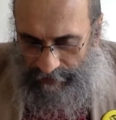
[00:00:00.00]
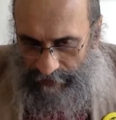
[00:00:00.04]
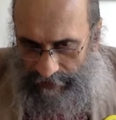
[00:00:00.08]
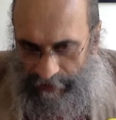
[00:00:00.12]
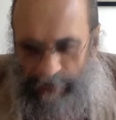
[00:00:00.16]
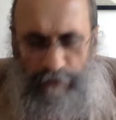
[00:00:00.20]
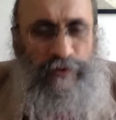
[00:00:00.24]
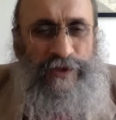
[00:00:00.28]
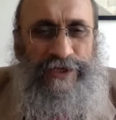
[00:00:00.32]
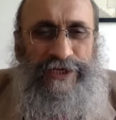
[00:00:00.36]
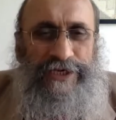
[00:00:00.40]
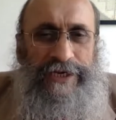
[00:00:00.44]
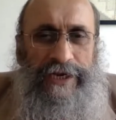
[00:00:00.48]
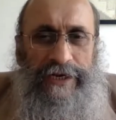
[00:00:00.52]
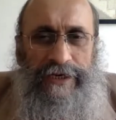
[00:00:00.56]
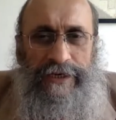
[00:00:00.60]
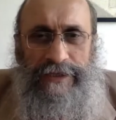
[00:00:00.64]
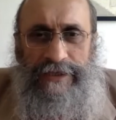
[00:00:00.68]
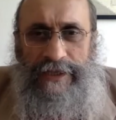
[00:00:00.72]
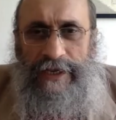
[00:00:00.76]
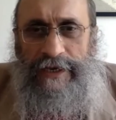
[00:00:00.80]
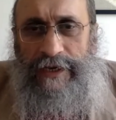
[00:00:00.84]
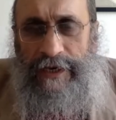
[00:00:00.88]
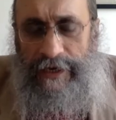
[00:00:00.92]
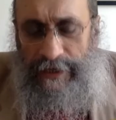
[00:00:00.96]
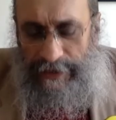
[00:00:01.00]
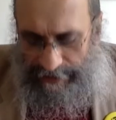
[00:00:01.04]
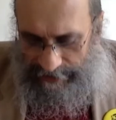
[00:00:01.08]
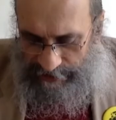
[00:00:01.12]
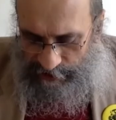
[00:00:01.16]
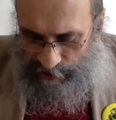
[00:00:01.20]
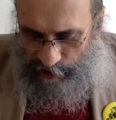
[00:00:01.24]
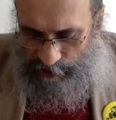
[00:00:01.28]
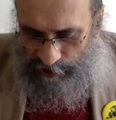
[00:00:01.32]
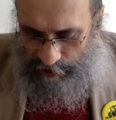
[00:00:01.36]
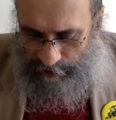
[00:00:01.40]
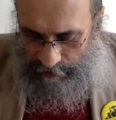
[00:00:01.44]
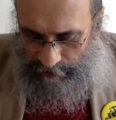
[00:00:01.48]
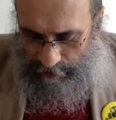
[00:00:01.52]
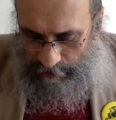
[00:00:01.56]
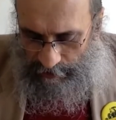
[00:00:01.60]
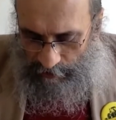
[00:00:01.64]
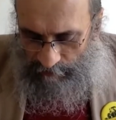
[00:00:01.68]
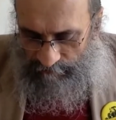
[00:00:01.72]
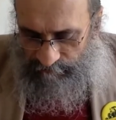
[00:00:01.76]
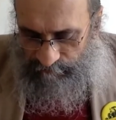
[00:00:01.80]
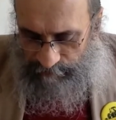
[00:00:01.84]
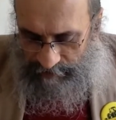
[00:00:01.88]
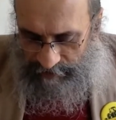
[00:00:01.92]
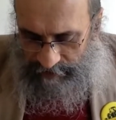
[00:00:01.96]
it was stated that collection
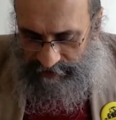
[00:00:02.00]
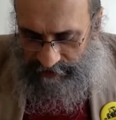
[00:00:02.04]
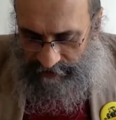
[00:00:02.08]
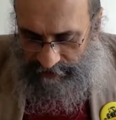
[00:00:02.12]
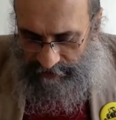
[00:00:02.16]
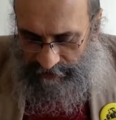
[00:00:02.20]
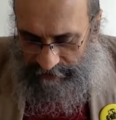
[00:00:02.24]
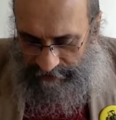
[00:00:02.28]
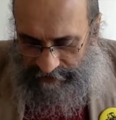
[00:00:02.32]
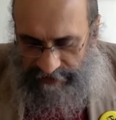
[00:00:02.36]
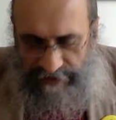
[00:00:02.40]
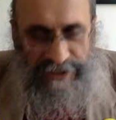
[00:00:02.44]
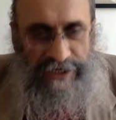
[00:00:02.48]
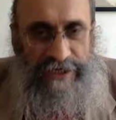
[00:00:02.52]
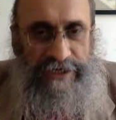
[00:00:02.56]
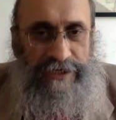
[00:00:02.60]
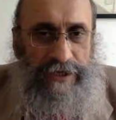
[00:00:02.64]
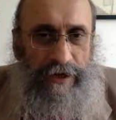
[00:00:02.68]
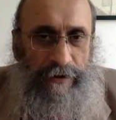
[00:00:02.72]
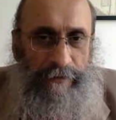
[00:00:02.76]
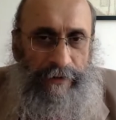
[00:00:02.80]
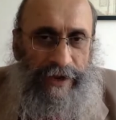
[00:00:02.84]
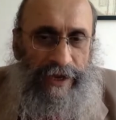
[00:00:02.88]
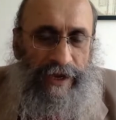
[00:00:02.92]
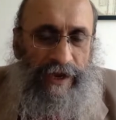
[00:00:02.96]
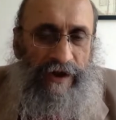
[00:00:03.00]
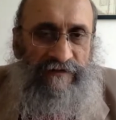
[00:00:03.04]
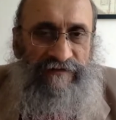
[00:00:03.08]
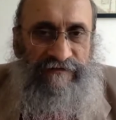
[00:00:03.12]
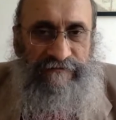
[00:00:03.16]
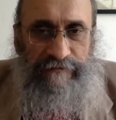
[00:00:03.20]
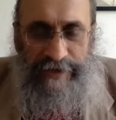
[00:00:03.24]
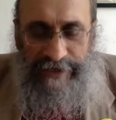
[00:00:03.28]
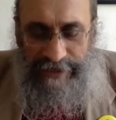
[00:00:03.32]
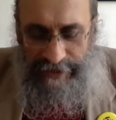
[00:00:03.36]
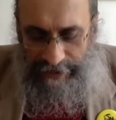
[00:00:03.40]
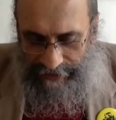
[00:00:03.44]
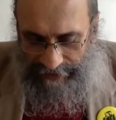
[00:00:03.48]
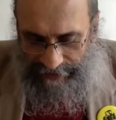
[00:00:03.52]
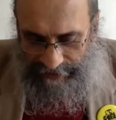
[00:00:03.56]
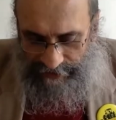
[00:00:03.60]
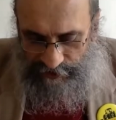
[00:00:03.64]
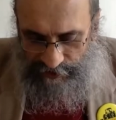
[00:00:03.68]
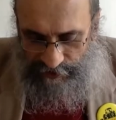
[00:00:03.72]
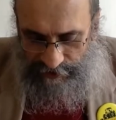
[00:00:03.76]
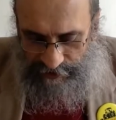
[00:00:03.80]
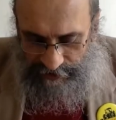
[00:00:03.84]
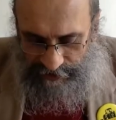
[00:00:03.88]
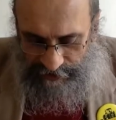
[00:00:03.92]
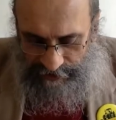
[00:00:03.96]
of personal data by government
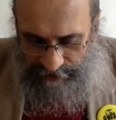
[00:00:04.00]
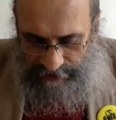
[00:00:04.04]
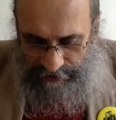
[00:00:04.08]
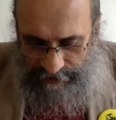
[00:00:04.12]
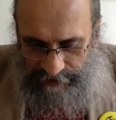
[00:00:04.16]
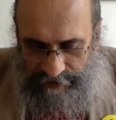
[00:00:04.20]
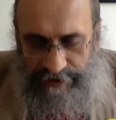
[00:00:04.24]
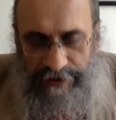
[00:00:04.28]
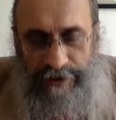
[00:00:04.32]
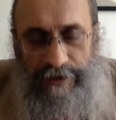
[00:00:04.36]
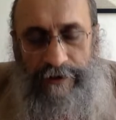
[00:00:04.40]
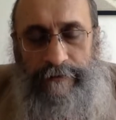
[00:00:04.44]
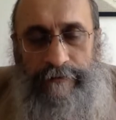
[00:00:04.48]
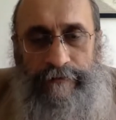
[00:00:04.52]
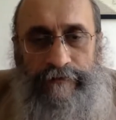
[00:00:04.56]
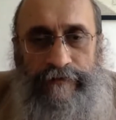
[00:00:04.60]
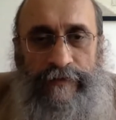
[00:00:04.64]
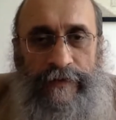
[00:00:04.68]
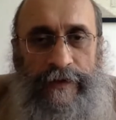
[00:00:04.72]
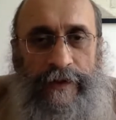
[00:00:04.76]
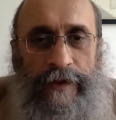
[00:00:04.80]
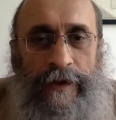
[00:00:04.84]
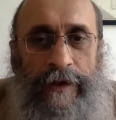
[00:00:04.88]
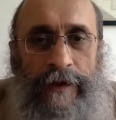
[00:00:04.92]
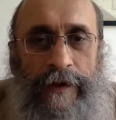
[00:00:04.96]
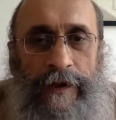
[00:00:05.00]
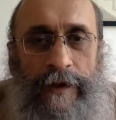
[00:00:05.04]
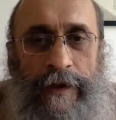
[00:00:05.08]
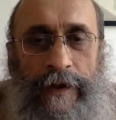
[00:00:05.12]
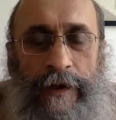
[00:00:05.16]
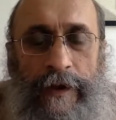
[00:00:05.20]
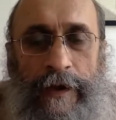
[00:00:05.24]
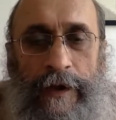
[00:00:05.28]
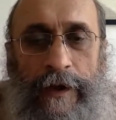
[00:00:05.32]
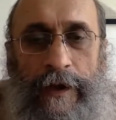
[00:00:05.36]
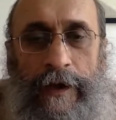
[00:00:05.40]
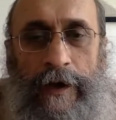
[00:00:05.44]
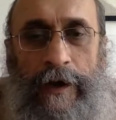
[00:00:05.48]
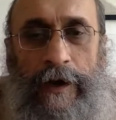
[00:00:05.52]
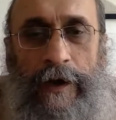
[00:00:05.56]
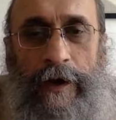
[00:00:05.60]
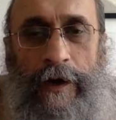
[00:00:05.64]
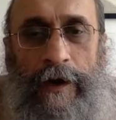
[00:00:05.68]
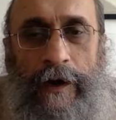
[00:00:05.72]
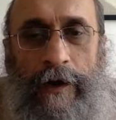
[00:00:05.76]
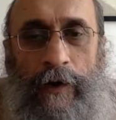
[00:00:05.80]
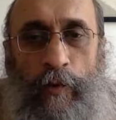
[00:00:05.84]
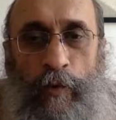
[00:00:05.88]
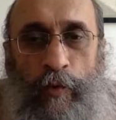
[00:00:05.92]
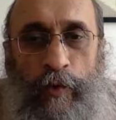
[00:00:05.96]
agencies
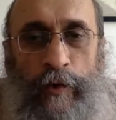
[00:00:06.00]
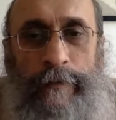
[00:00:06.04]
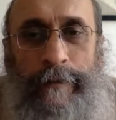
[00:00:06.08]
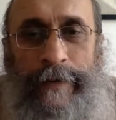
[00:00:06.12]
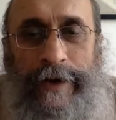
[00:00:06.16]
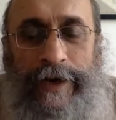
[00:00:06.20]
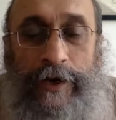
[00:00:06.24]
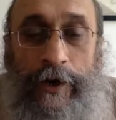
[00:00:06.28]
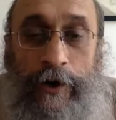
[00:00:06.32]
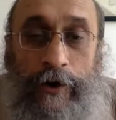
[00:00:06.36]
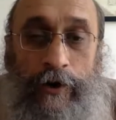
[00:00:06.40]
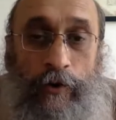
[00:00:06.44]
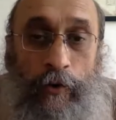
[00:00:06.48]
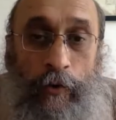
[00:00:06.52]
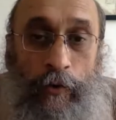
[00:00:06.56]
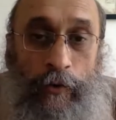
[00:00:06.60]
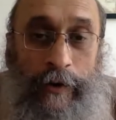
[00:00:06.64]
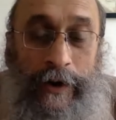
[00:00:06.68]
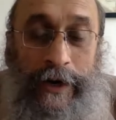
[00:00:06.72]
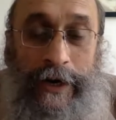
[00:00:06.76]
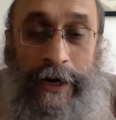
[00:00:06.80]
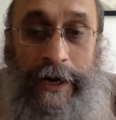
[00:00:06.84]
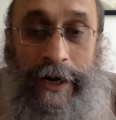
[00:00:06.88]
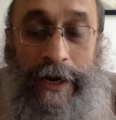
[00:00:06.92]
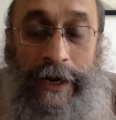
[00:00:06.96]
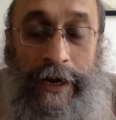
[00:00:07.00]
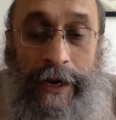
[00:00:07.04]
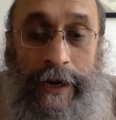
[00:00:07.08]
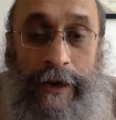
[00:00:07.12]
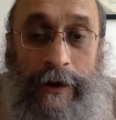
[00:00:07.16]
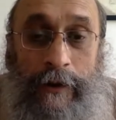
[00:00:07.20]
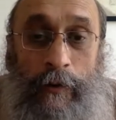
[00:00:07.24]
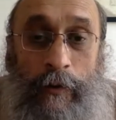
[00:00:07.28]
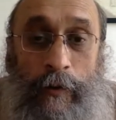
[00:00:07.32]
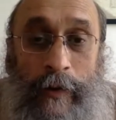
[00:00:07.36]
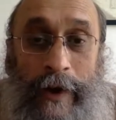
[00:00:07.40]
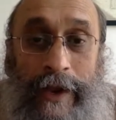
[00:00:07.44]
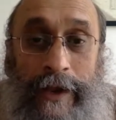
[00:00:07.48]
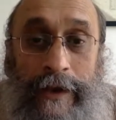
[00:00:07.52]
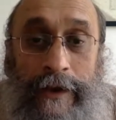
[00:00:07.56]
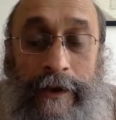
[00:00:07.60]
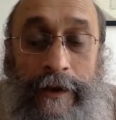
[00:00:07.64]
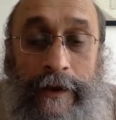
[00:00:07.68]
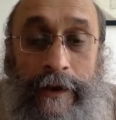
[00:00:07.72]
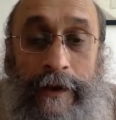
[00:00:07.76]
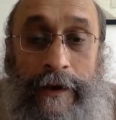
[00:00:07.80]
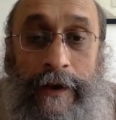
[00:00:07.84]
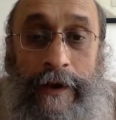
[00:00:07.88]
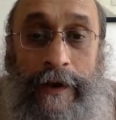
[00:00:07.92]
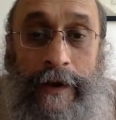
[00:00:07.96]
would be done only
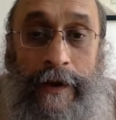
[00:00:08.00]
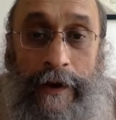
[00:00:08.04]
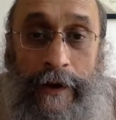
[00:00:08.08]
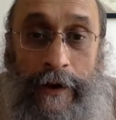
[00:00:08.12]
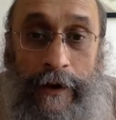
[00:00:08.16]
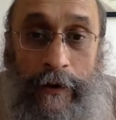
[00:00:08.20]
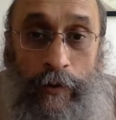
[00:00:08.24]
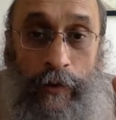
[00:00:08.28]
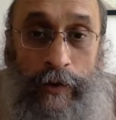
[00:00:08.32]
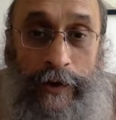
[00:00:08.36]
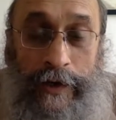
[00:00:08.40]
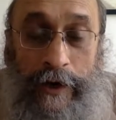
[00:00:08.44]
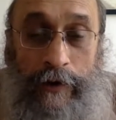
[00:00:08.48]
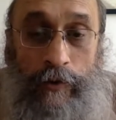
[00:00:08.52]
when quote